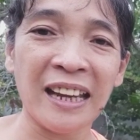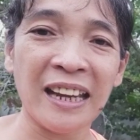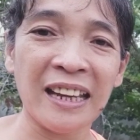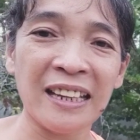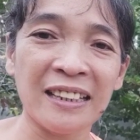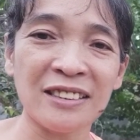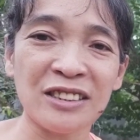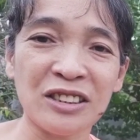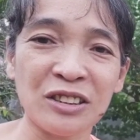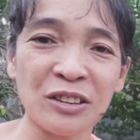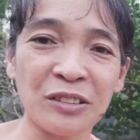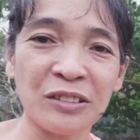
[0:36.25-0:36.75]

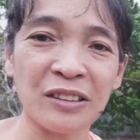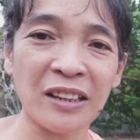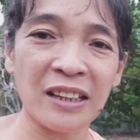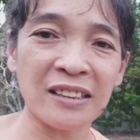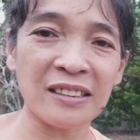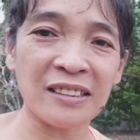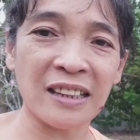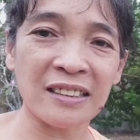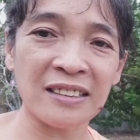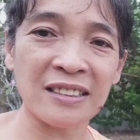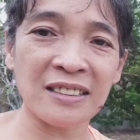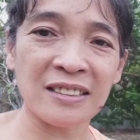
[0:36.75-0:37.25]
And so
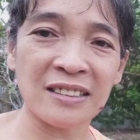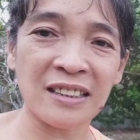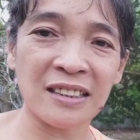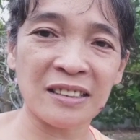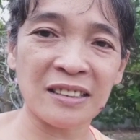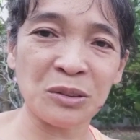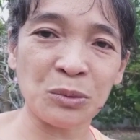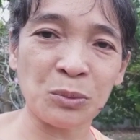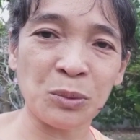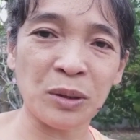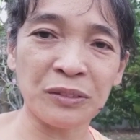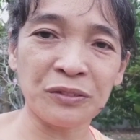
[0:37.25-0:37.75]

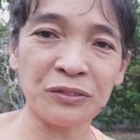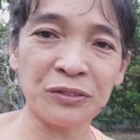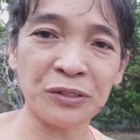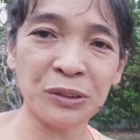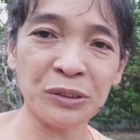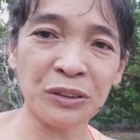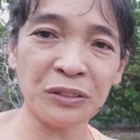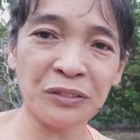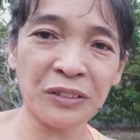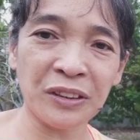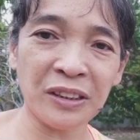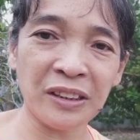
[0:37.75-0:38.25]
that's one
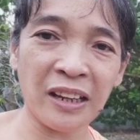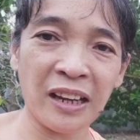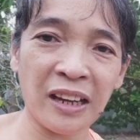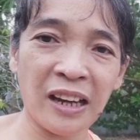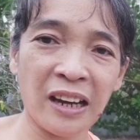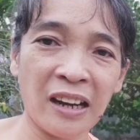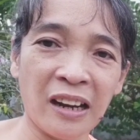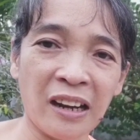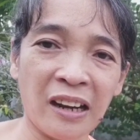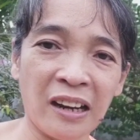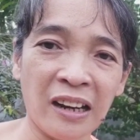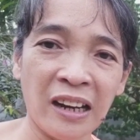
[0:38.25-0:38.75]
fruit over
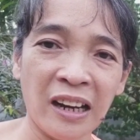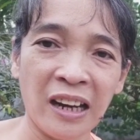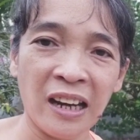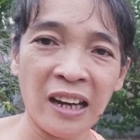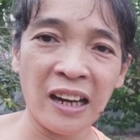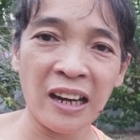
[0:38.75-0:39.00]
there,